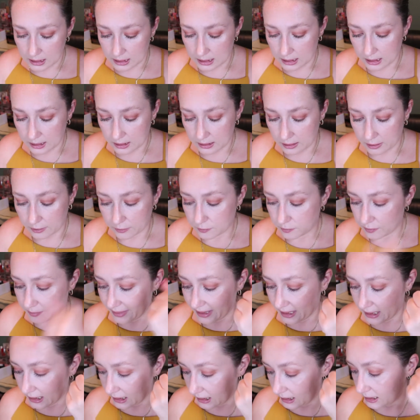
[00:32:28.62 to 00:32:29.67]
I love
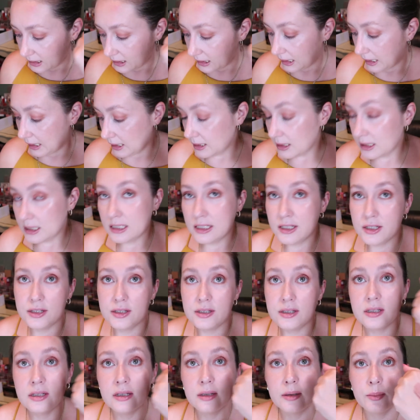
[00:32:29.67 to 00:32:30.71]
my
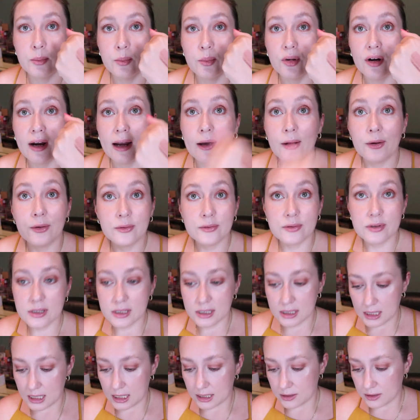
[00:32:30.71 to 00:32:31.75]
90s
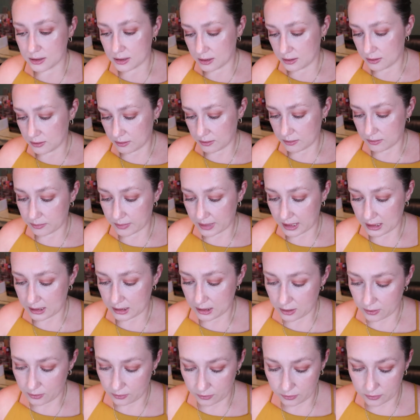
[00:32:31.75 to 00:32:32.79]
browns, as you might
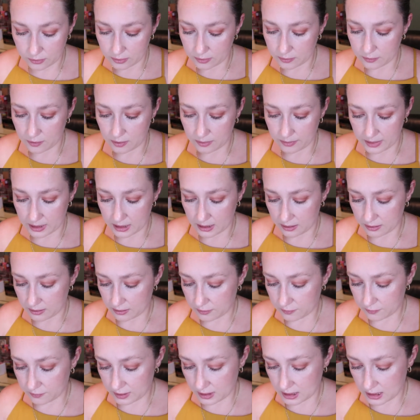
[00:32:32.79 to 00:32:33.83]
know from my
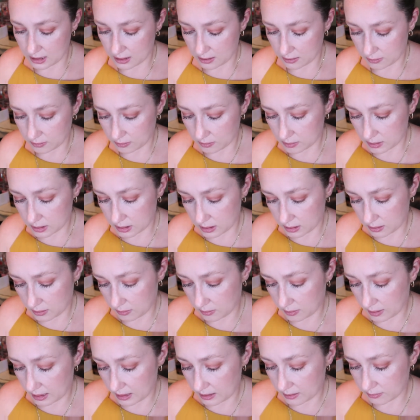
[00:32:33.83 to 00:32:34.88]
other videos,
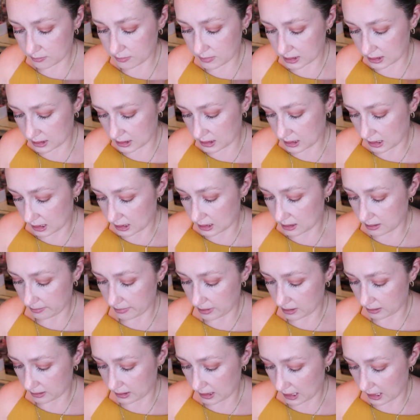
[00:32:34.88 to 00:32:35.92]
so I'm excited
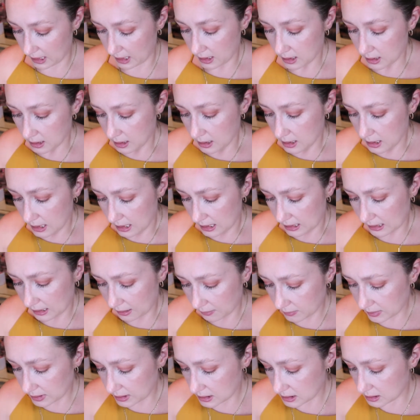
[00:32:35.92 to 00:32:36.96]
about that. And that
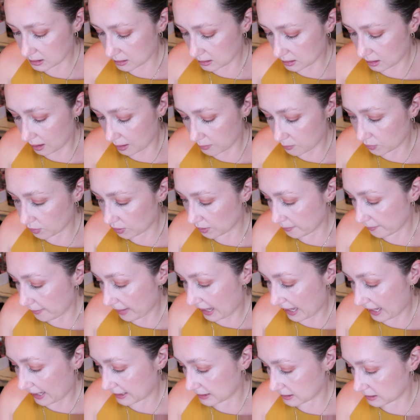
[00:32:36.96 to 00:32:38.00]
one is a lot more
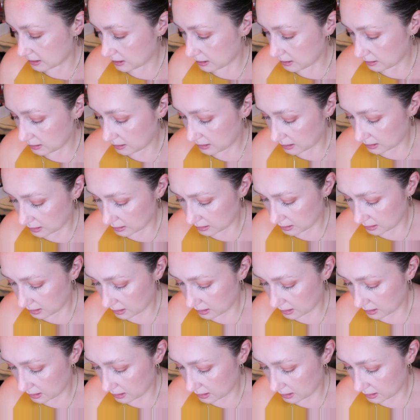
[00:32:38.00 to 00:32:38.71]
matte than